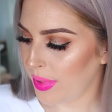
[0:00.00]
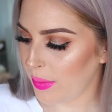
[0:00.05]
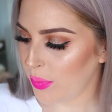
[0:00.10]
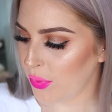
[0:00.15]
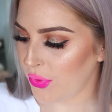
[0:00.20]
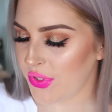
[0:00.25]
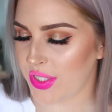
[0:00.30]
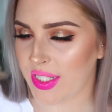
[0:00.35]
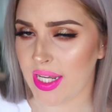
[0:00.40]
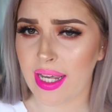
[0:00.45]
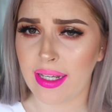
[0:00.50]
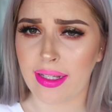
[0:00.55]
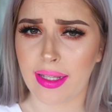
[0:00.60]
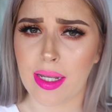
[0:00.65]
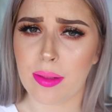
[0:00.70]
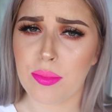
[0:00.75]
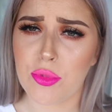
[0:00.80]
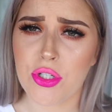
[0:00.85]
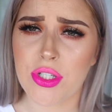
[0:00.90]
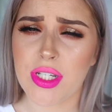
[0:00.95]
People say
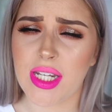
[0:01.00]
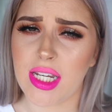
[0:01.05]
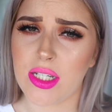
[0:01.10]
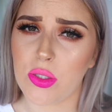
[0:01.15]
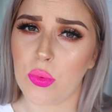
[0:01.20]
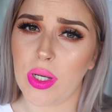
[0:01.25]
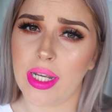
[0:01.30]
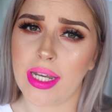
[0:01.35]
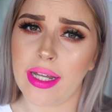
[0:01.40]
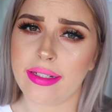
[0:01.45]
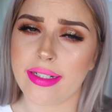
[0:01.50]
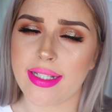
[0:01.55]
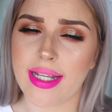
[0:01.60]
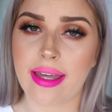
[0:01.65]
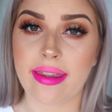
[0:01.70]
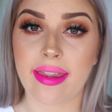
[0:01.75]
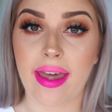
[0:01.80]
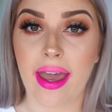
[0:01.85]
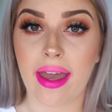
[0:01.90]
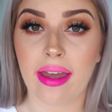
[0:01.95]
like, I'm too scared to wear colors
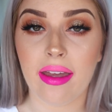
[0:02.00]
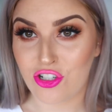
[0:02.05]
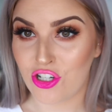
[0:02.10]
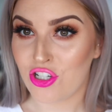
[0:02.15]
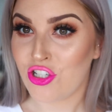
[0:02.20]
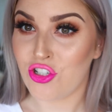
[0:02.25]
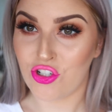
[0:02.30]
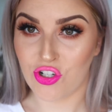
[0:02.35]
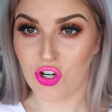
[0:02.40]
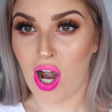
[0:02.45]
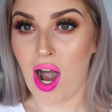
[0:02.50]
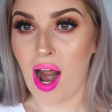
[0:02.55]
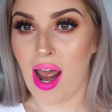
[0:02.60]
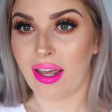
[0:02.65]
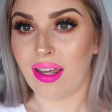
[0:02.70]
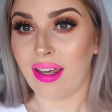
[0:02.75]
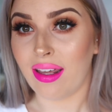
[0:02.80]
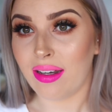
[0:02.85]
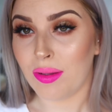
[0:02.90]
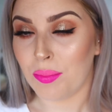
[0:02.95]
like that. Just try
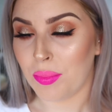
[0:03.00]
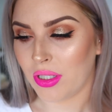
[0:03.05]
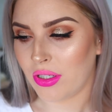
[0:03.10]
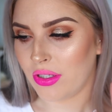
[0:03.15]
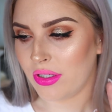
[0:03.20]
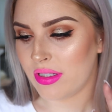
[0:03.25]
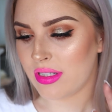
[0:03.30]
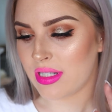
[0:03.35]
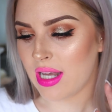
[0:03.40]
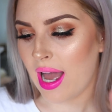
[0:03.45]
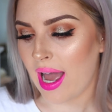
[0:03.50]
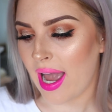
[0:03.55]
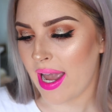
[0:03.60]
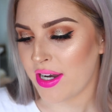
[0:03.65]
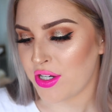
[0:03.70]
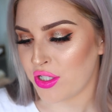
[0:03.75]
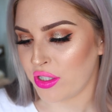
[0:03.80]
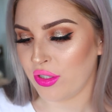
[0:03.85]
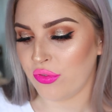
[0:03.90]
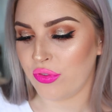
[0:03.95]
it, because I
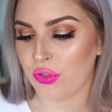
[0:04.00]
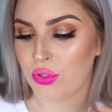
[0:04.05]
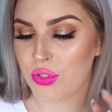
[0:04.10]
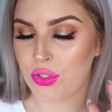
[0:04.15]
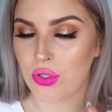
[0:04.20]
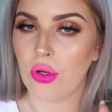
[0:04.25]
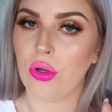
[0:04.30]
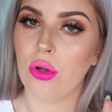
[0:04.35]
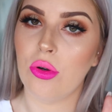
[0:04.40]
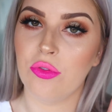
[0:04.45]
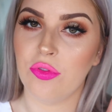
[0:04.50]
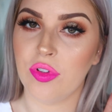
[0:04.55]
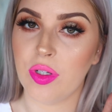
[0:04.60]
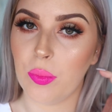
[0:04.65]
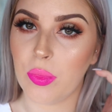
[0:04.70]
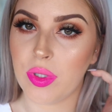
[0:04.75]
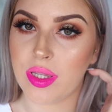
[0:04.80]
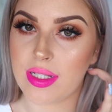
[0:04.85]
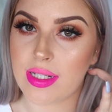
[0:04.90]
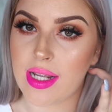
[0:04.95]
actually feel so
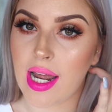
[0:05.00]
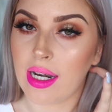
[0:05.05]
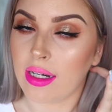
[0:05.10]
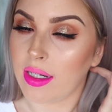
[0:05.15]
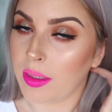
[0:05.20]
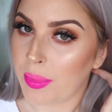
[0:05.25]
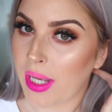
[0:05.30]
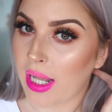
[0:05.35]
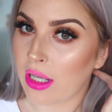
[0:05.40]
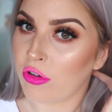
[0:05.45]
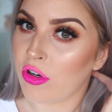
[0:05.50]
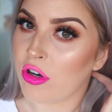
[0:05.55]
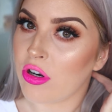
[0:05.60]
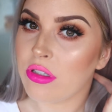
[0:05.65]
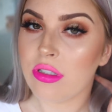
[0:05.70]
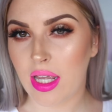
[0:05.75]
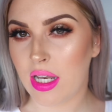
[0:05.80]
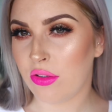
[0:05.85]
confident with this kind of lip color on.